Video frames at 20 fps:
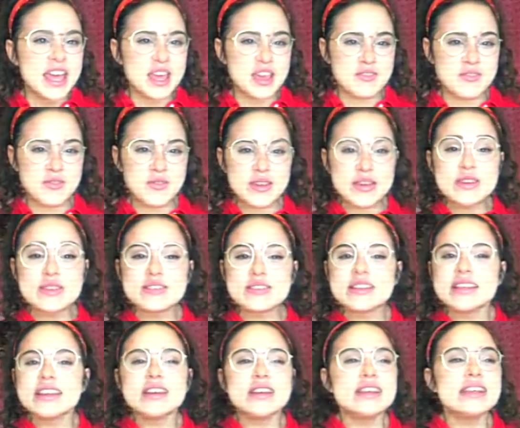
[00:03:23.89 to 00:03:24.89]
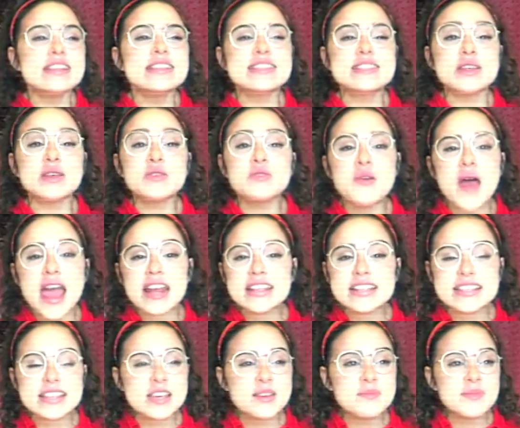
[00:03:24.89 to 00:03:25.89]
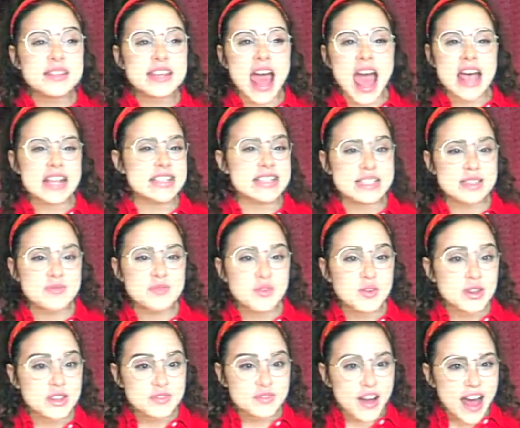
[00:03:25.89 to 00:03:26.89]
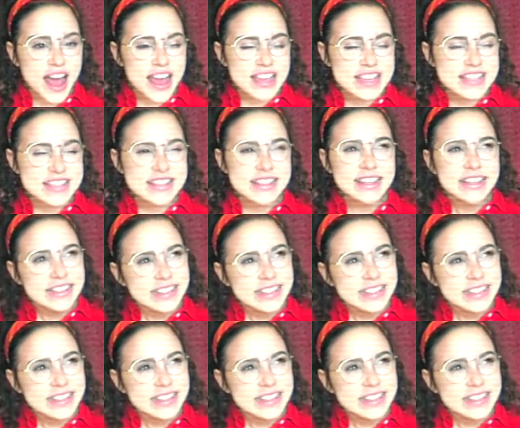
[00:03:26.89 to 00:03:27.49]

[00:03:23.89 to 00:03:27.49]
if we could still write to them and ask them for advice.